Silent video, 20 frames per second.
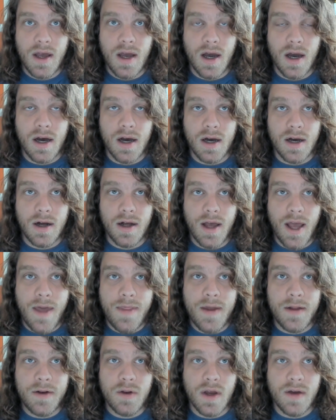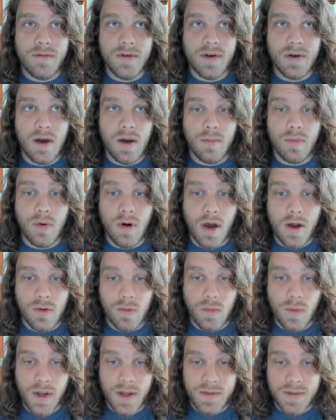Uh, and then you have a, a broader
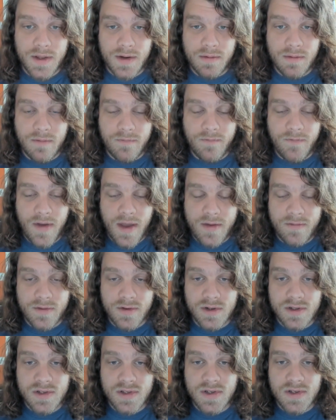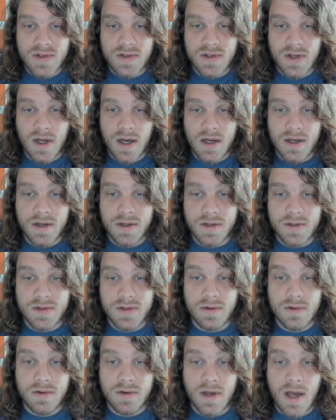wing that favors uh,
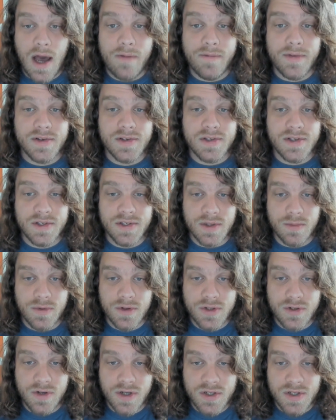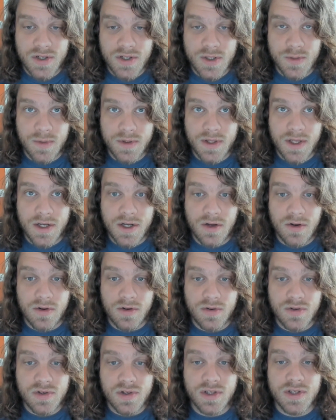obviously some restrictions, but they don't
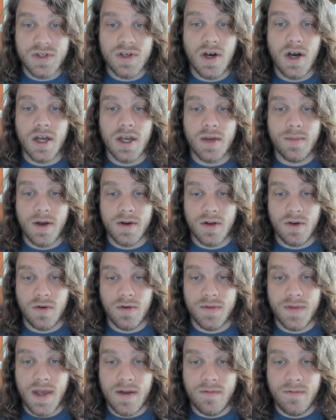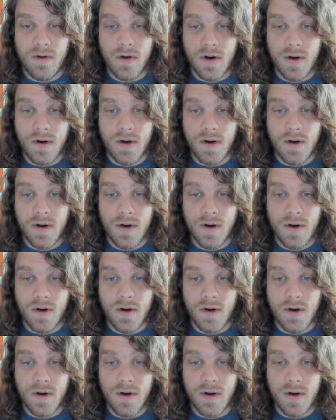usually talk about going that far.